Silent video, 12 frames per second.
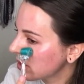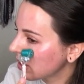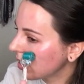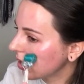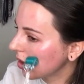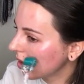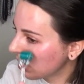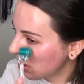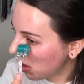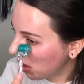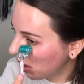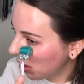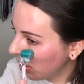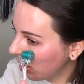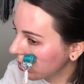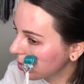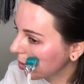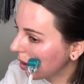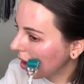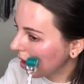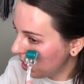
that aren't red.